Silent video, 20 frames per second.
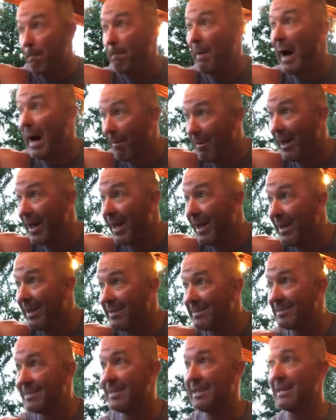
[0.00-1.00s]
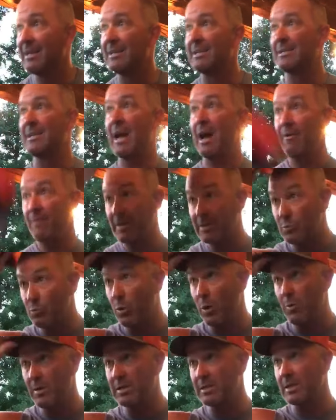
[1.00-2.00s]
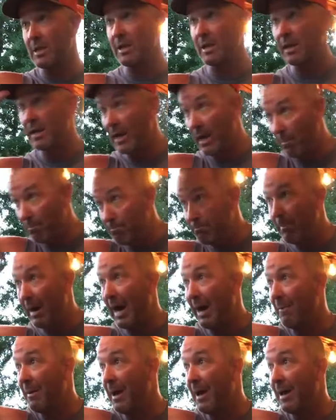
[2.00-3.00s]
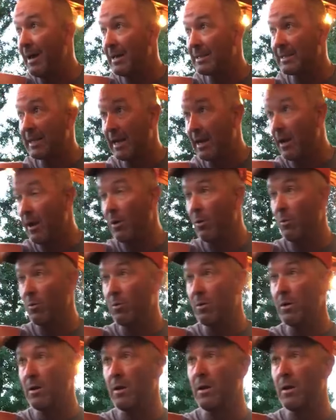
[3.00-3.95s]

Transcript: Bobby! See, in the South, that's what we say. Bobby, it's hello.